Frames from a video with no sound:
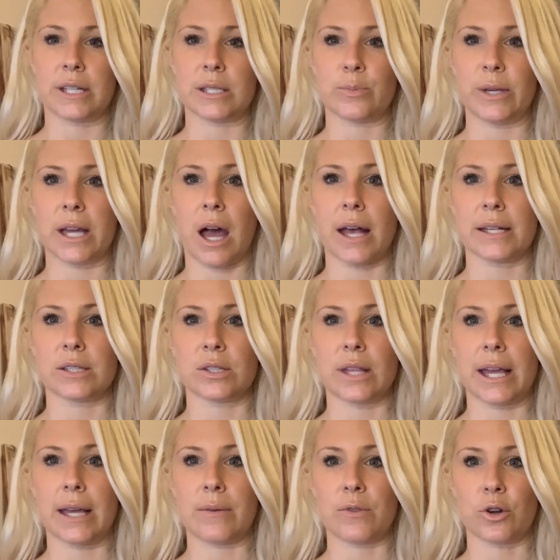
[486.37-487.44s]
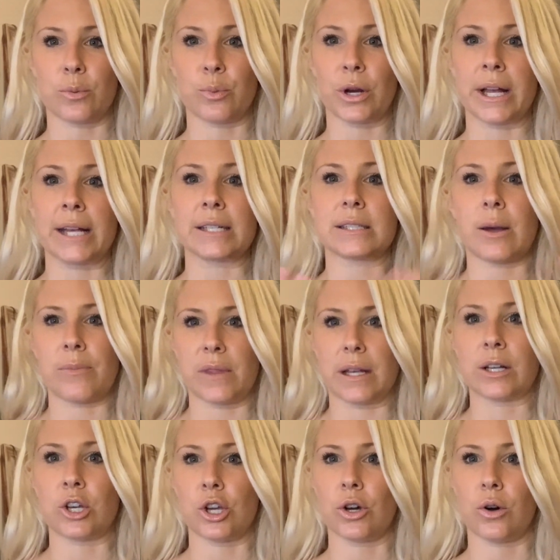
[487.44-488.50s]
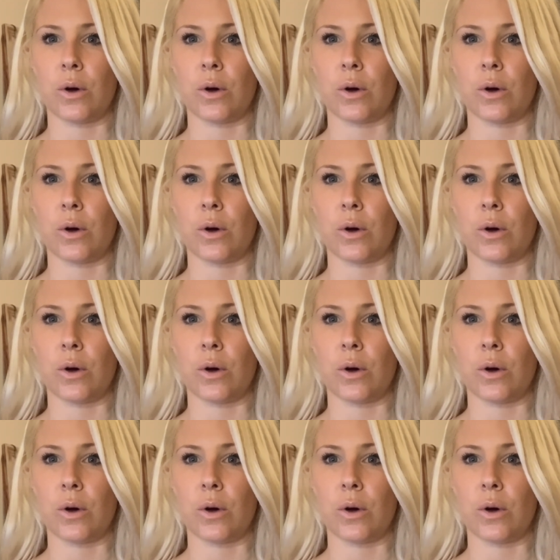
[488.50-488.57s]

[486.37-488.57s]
is because they're bringing something new.